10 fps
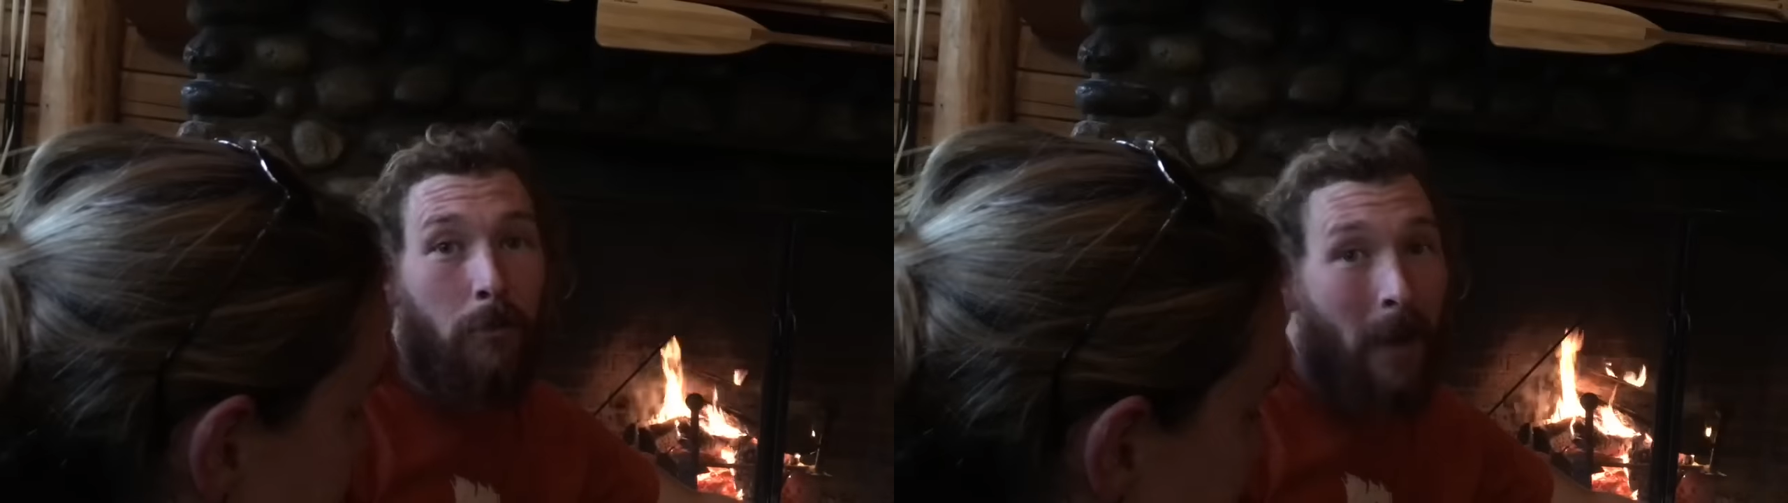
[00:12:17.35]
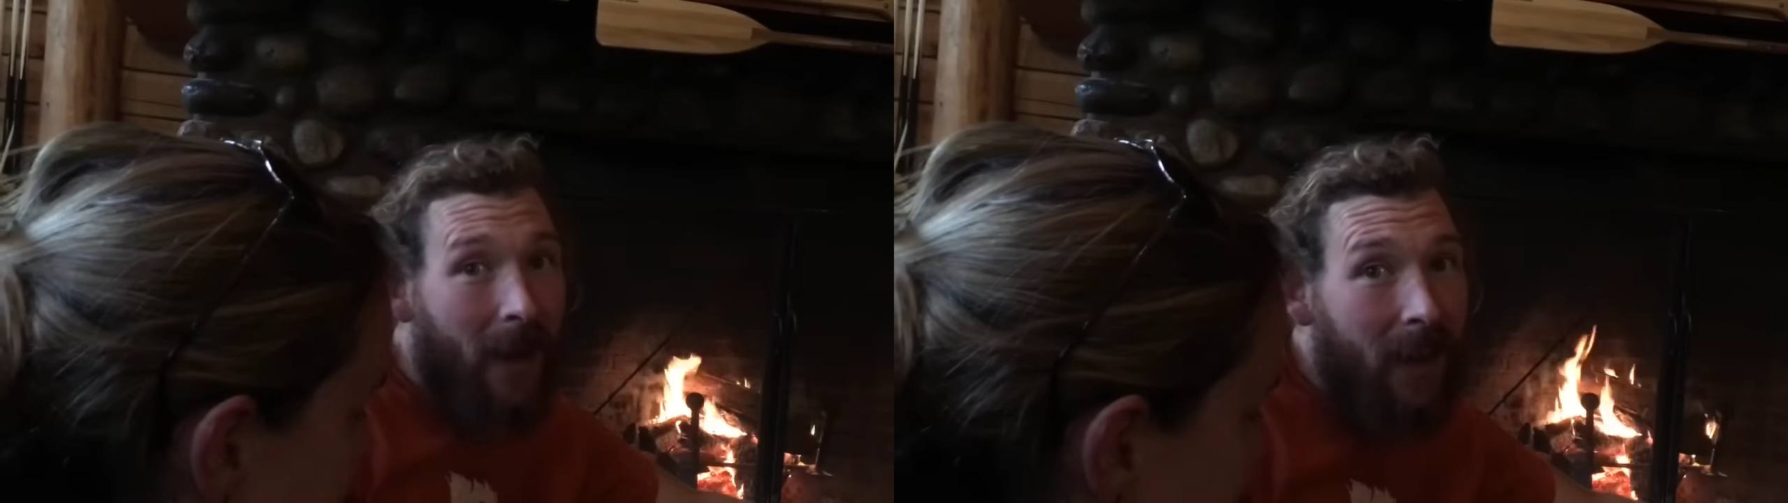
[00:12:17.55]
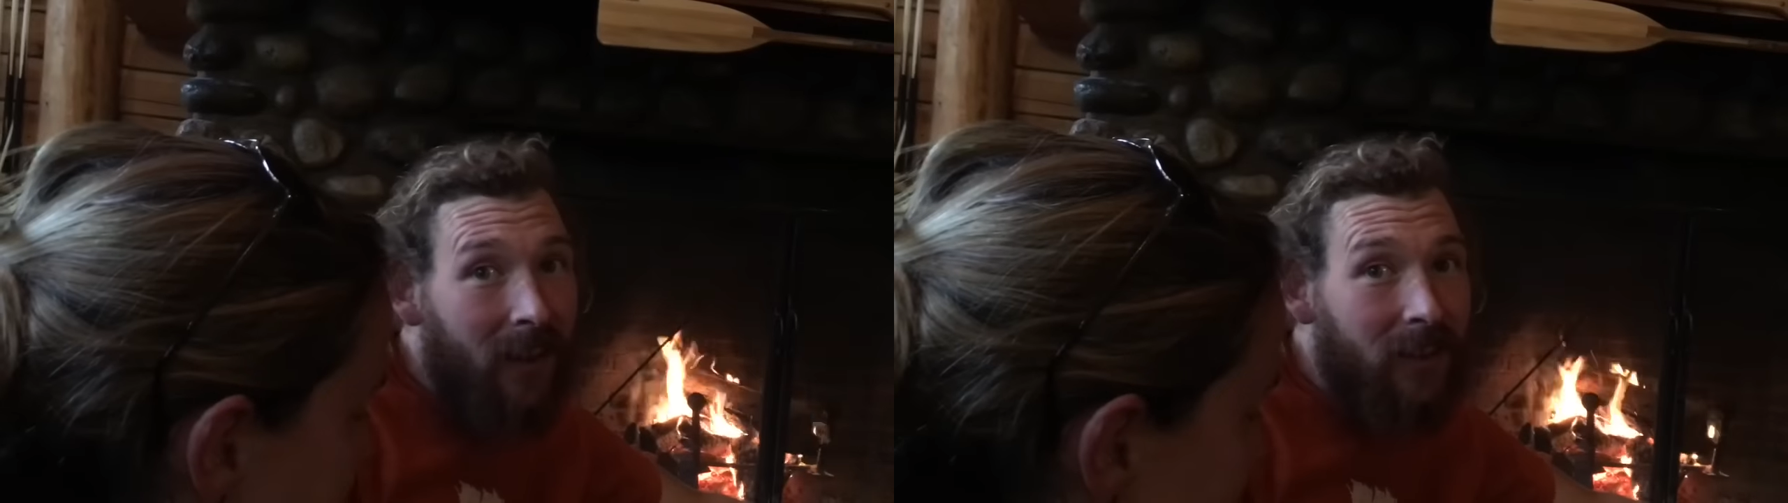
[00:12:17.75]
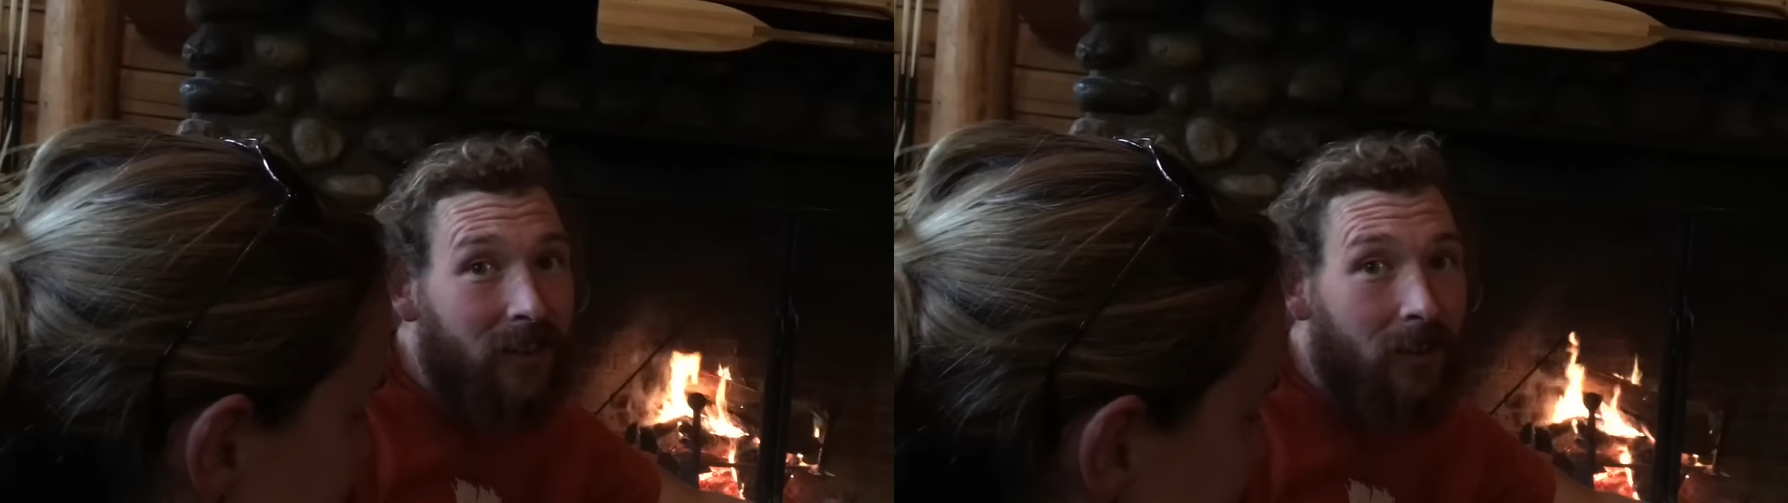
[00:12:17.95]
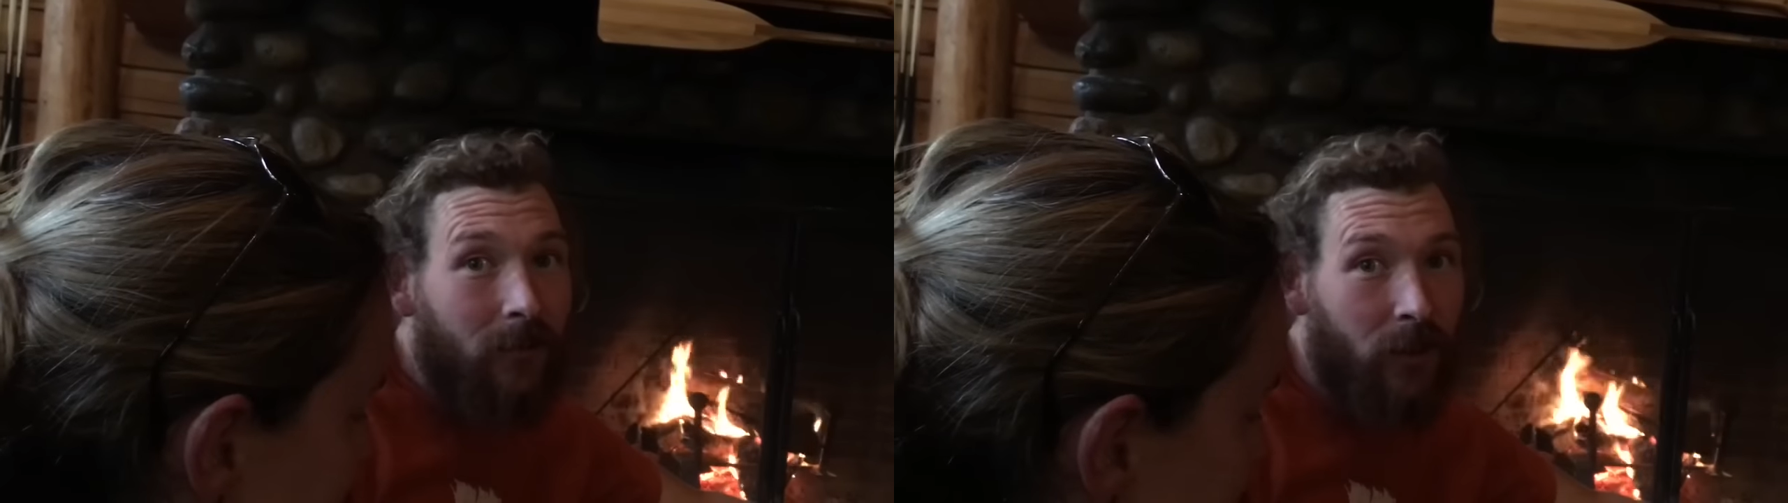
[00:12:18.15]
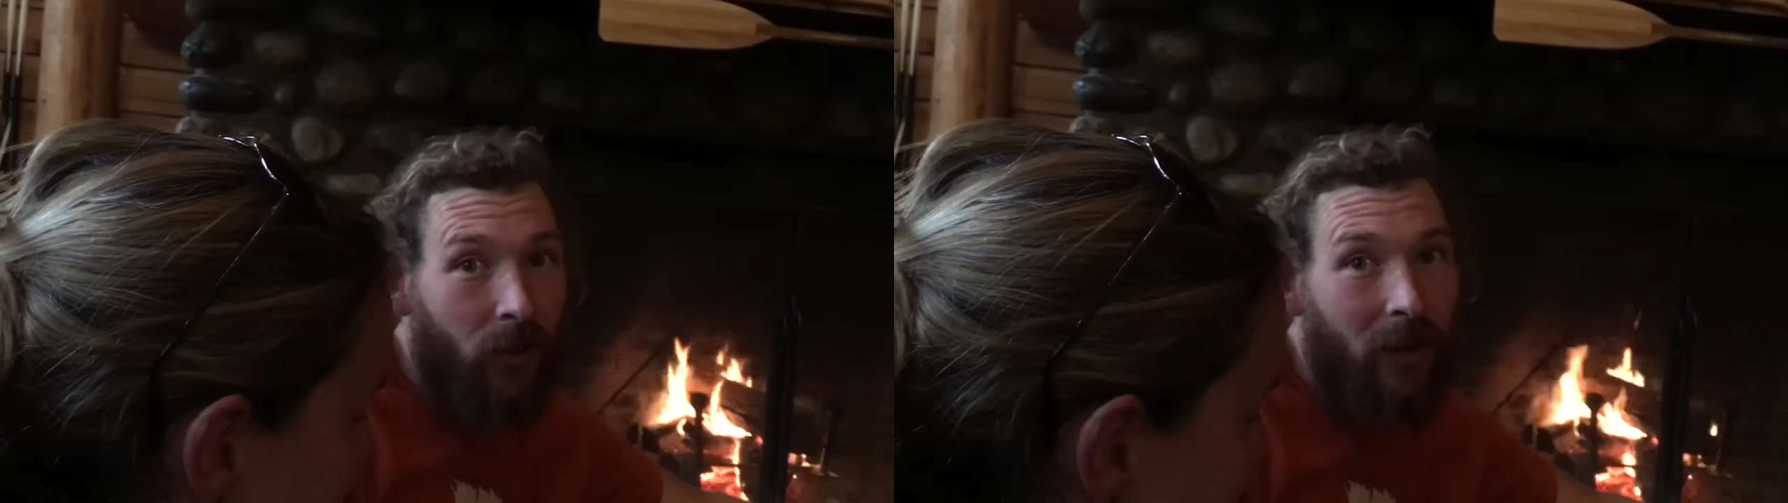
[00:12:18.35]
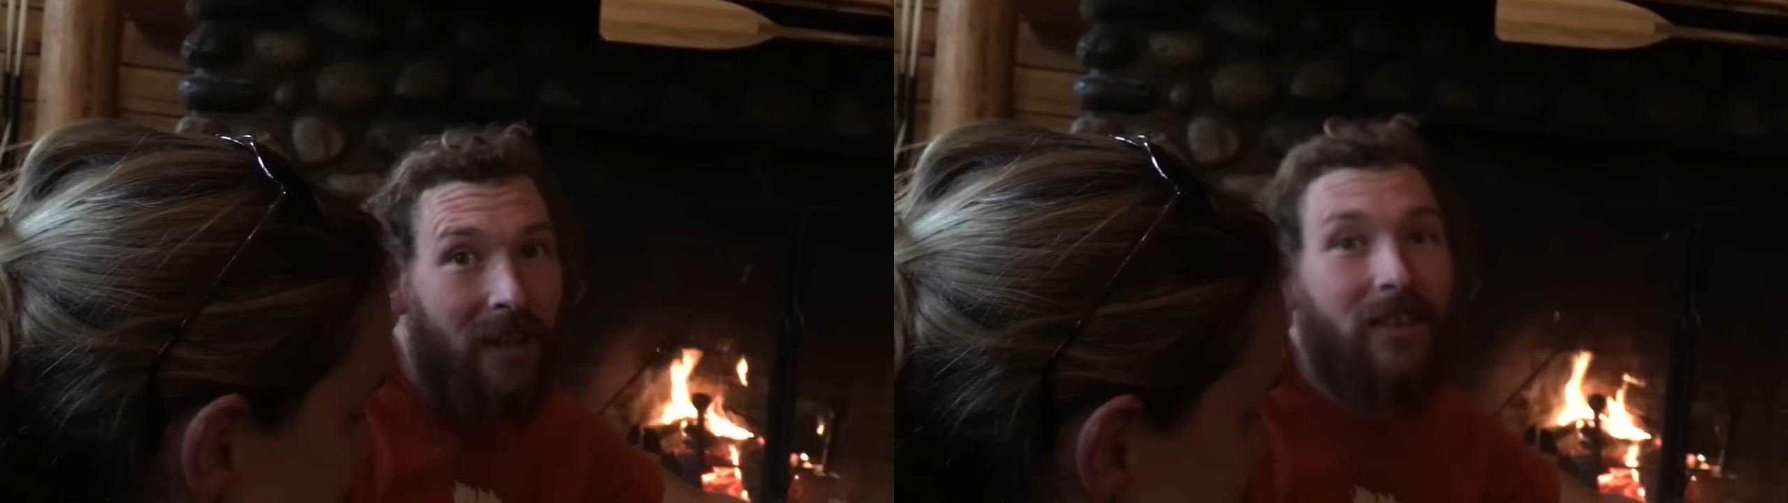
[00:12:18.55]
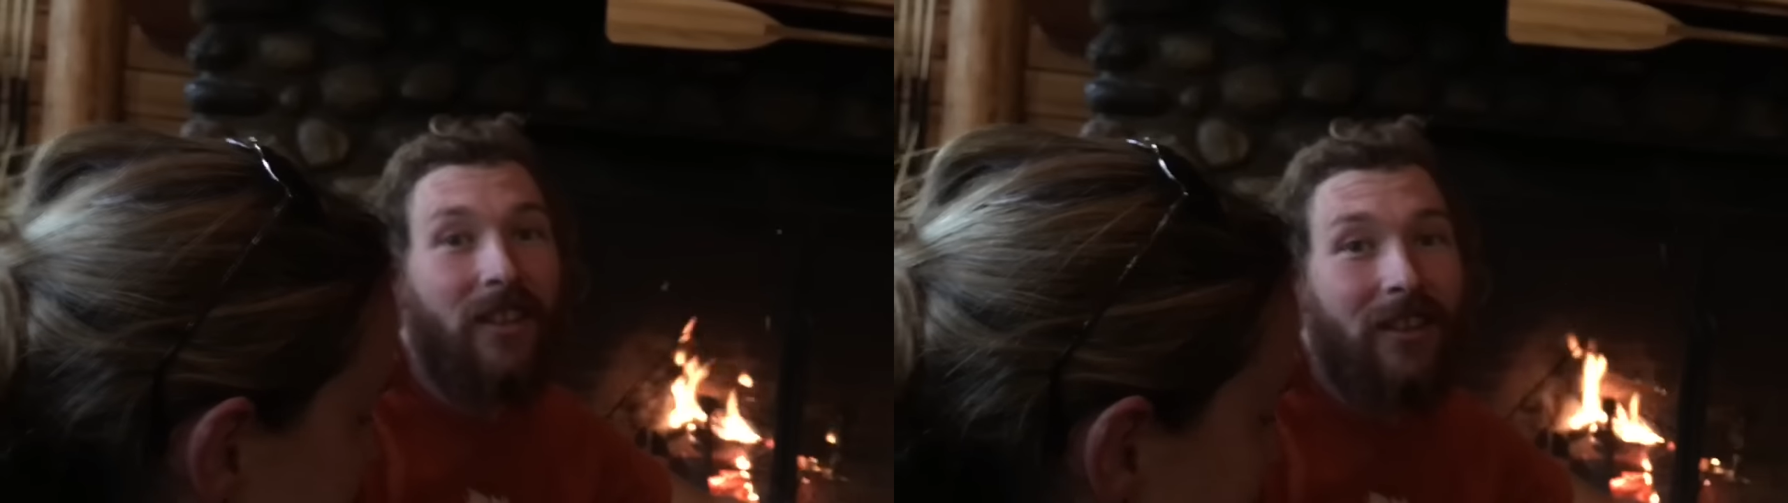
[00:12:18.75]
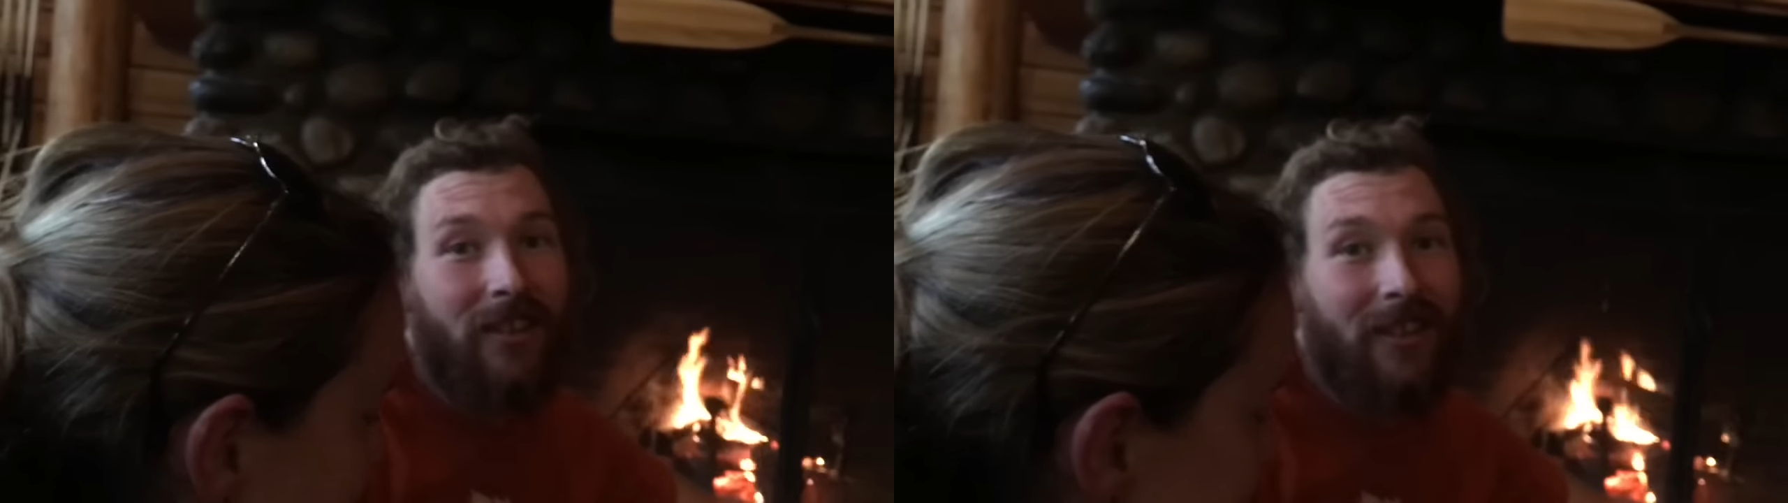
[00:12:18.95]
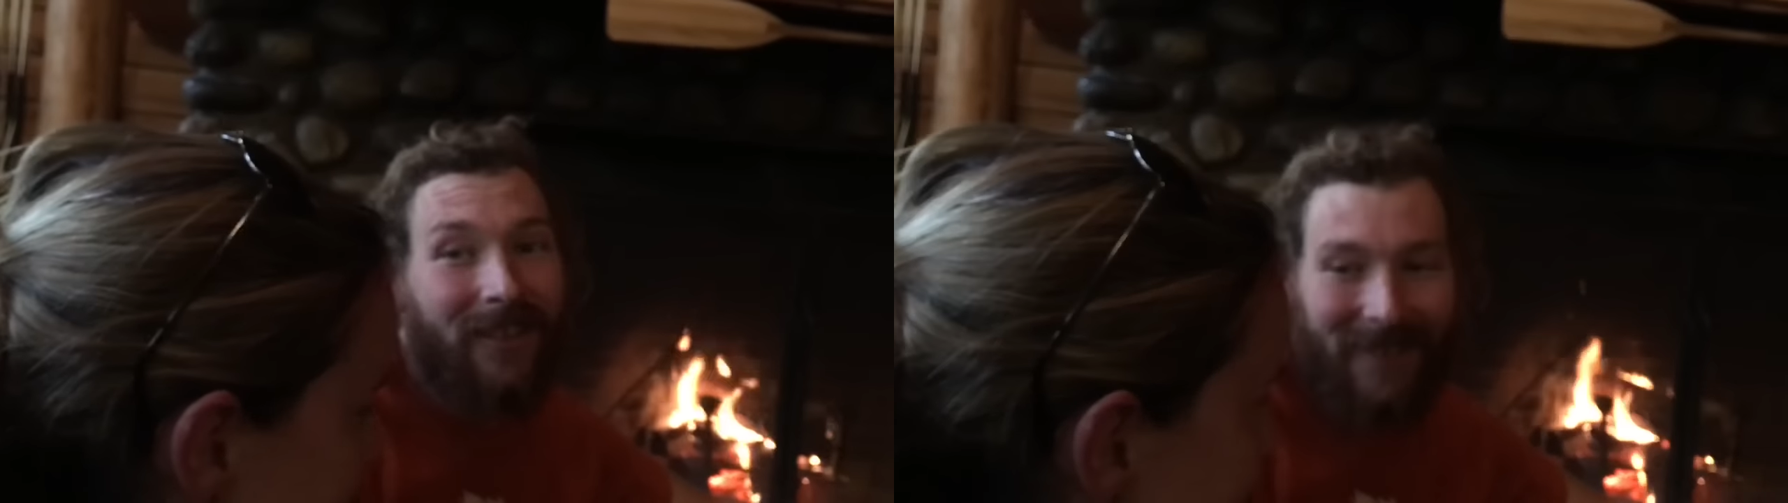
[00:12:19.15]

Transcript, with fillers: bears for not eating us.